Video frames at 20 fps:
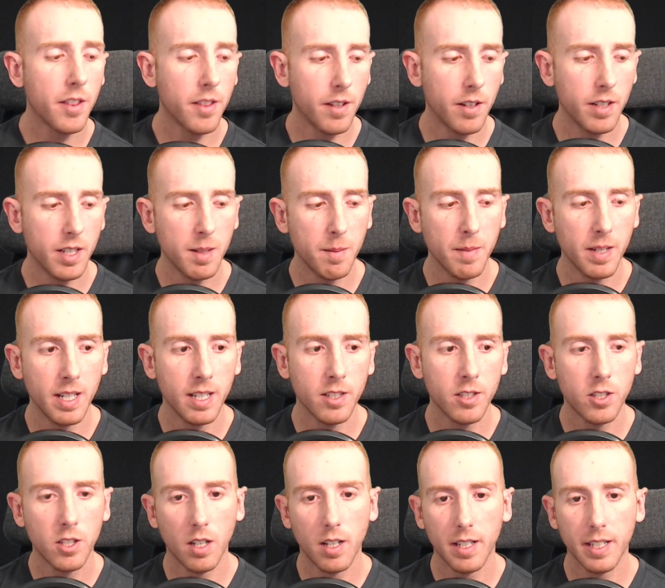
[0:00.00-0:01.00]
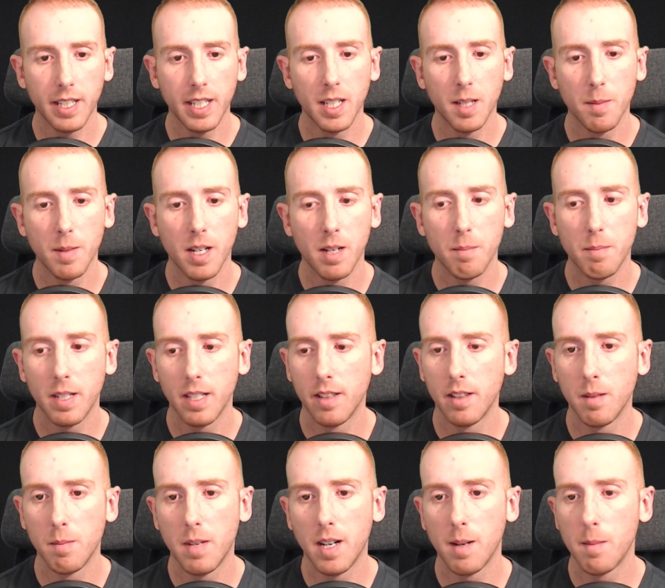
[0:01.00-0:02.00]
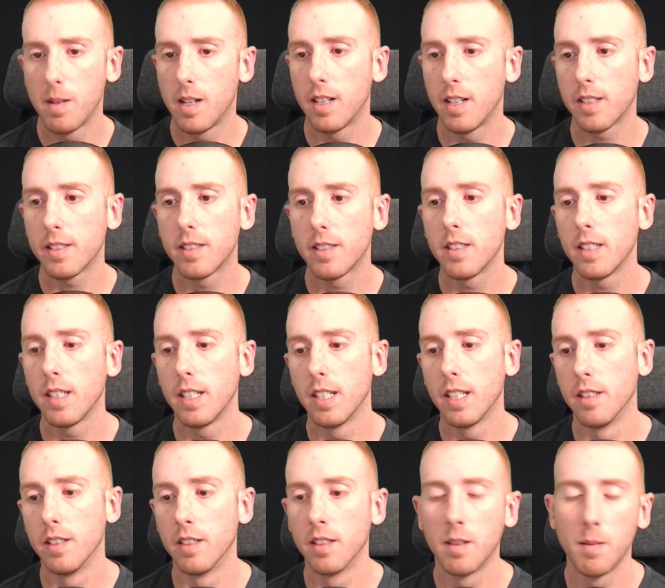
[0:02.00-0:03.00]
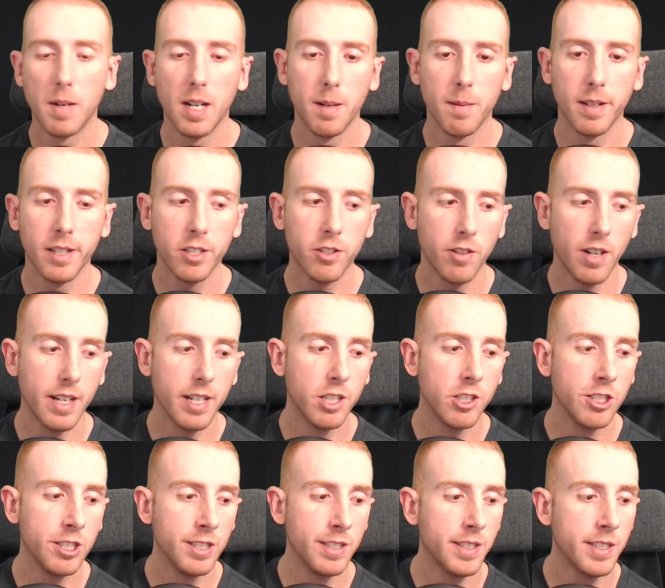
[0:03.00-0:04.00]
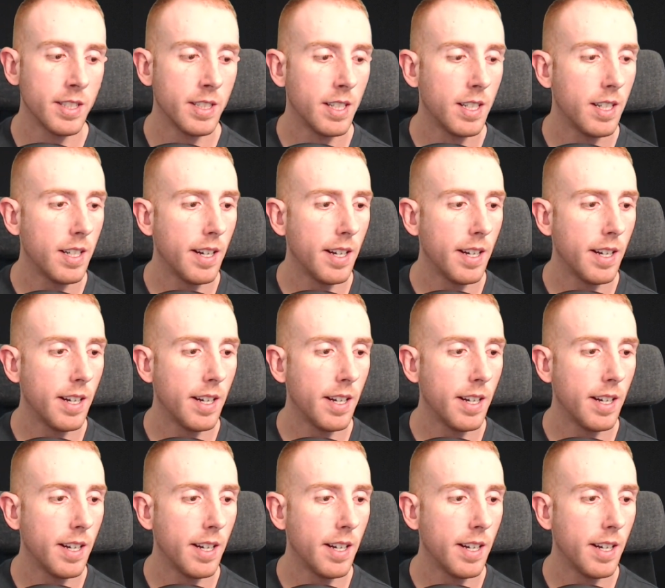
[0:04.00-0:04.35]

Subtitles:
30 minutes talking about the buy box and the buy box strategies.